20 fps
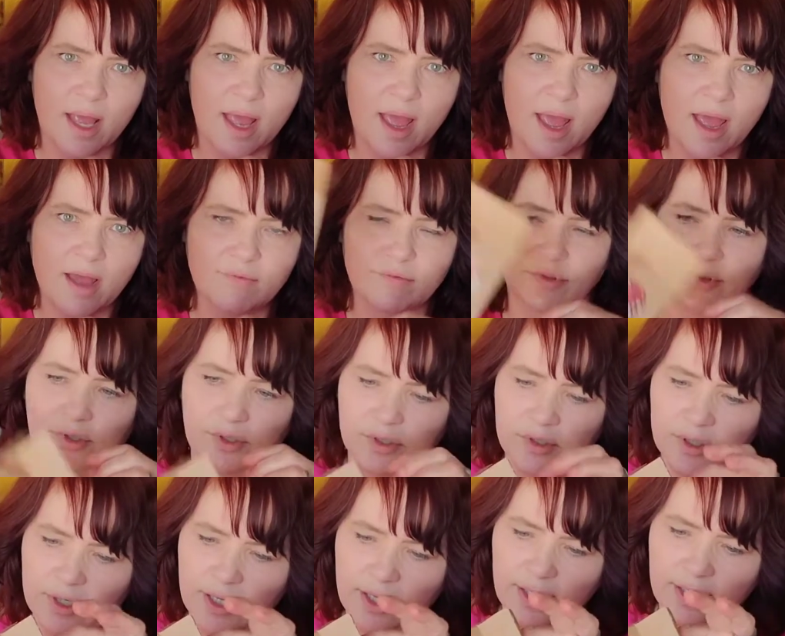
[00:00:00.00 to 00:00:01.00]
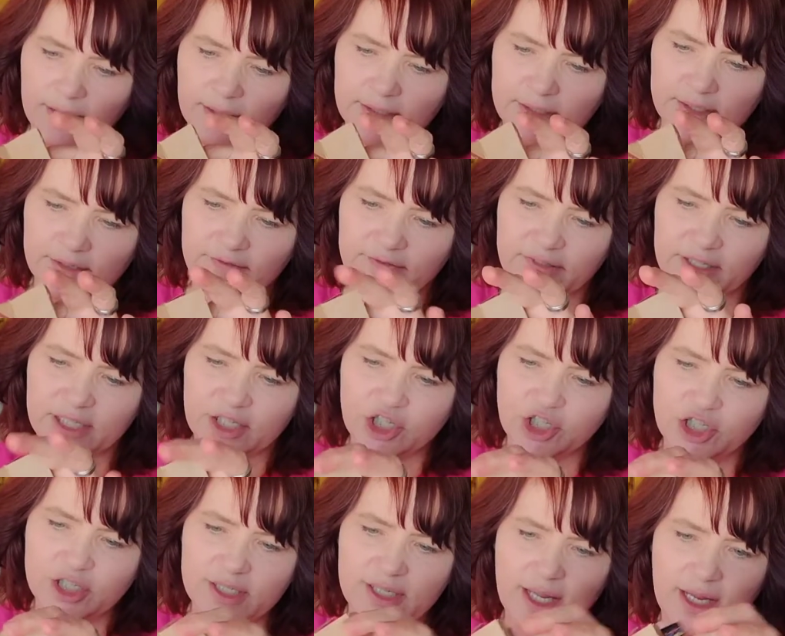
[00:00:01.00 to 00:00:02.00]
ever, and it's a
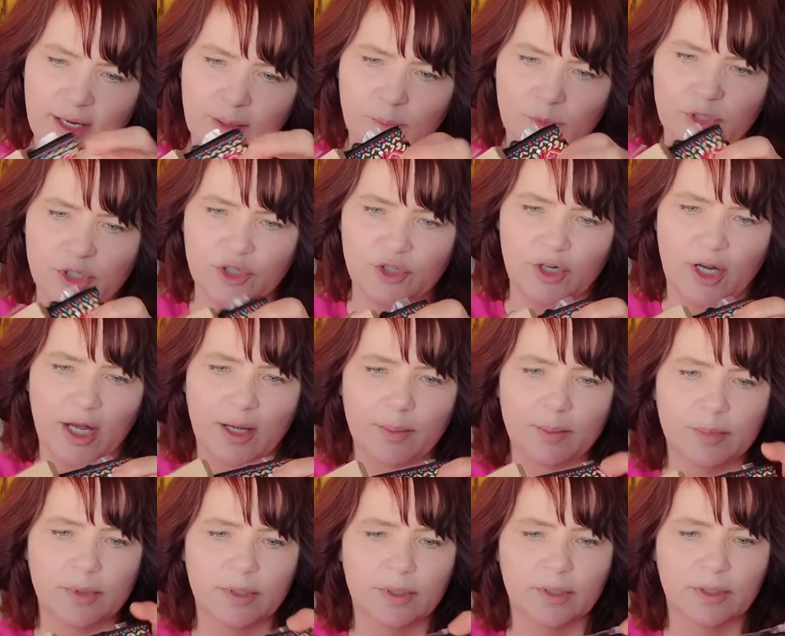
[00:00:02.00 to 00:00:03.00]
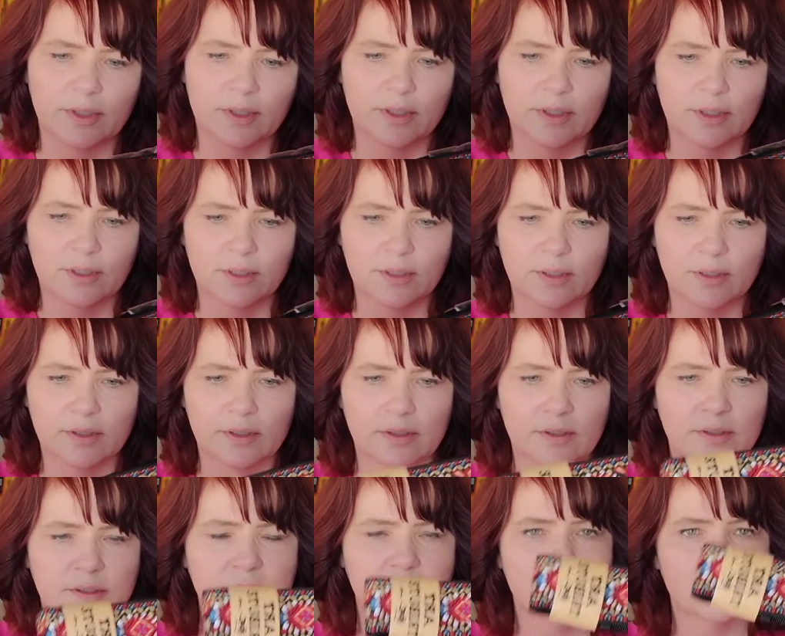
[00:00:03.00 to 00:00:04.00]
vintage camera strap
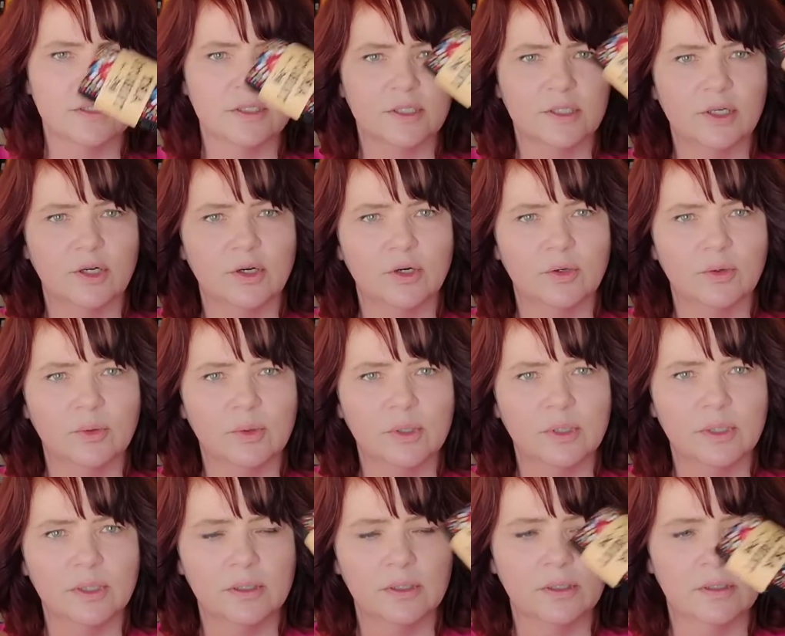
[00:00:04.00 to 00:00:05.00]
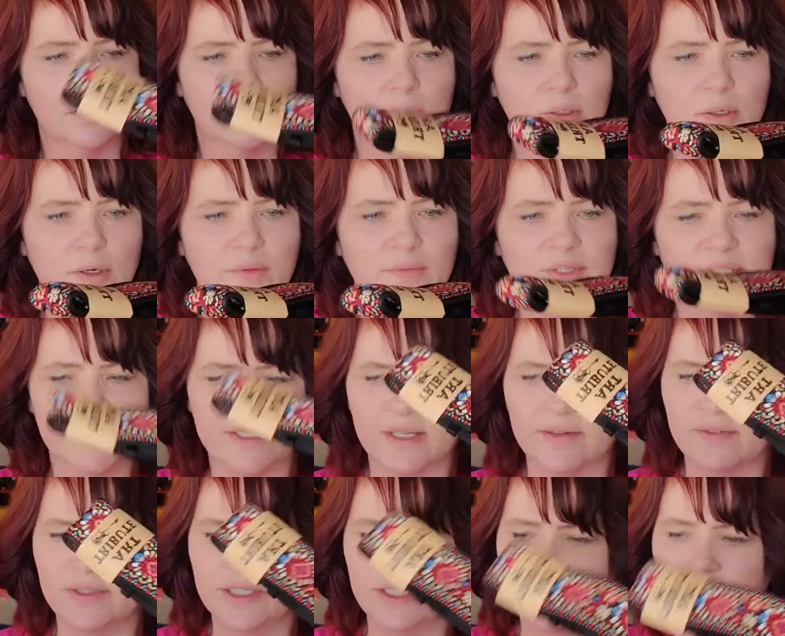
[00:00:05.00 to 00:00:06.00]
to go on the
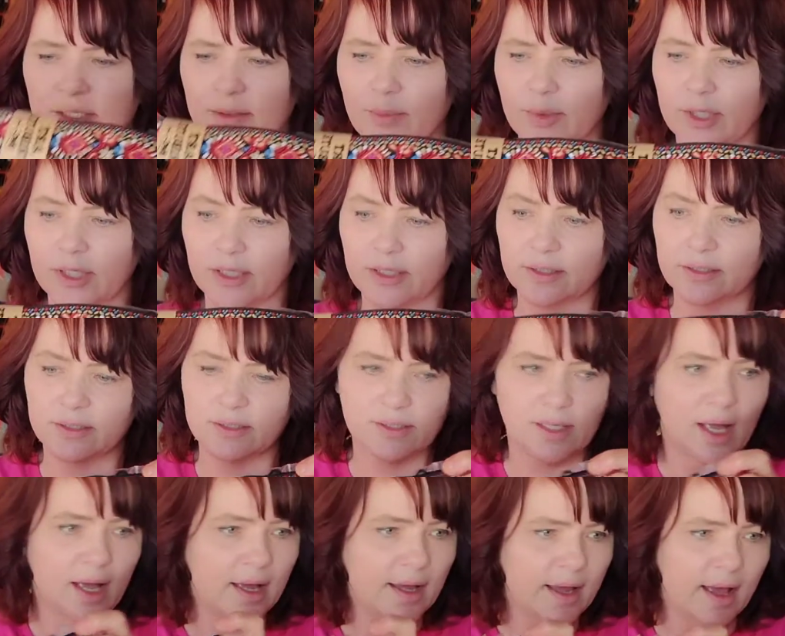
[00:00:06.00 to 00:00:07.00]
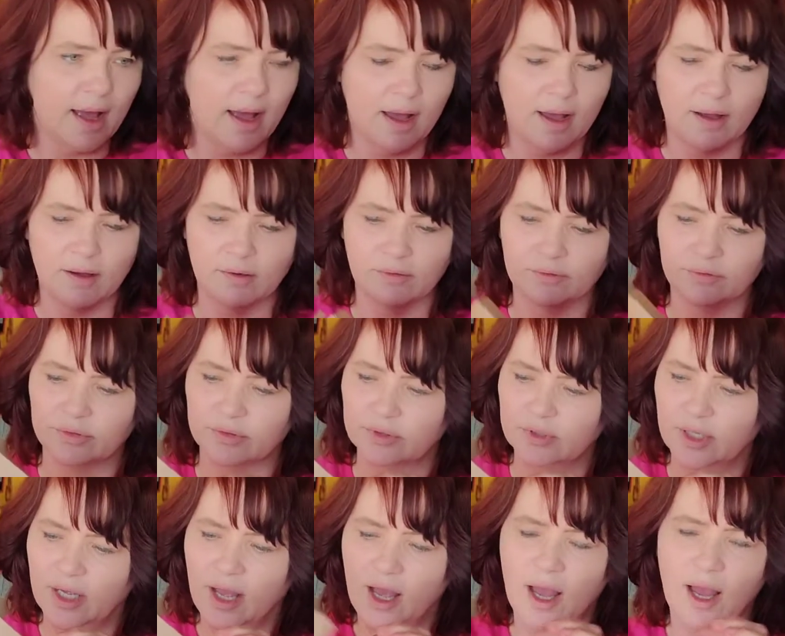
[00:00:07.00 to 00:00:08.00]
7D, because I
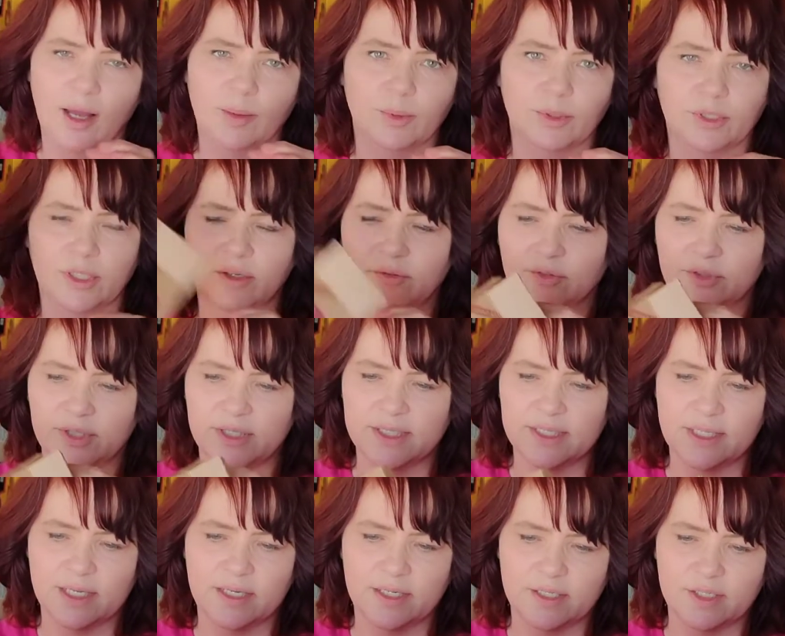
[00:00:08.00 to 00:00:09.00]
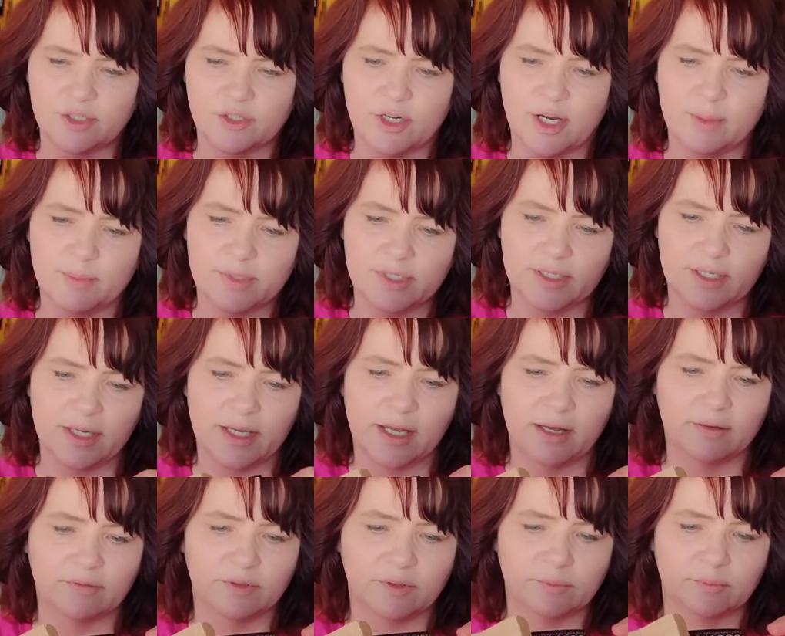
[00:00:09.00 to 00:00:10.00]
I'm in love with these kind of straps, and I
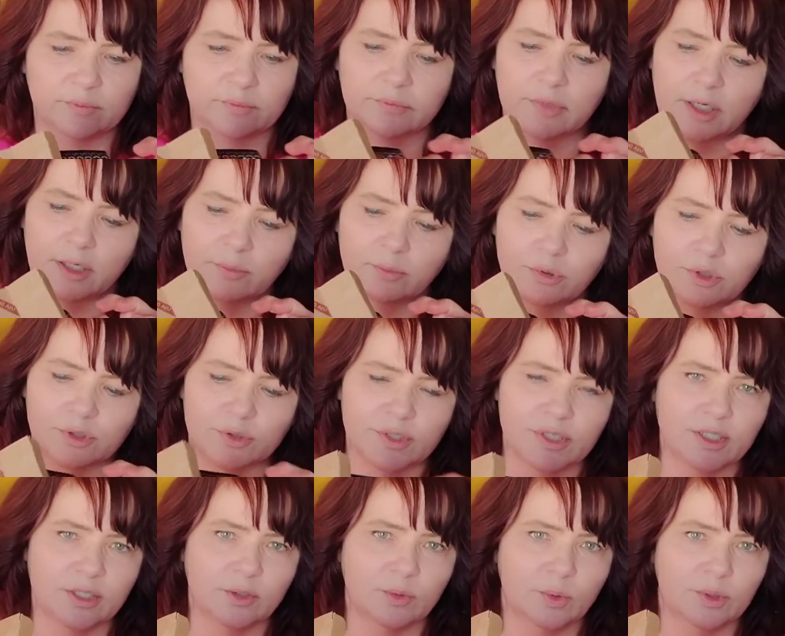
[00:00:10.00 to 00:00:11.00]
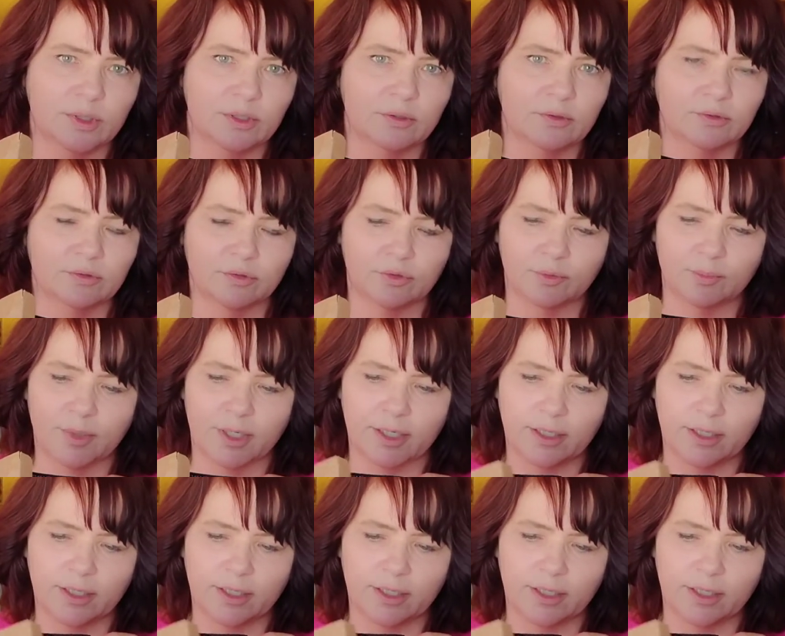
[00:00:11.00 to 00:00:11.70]
have a blue teal one for my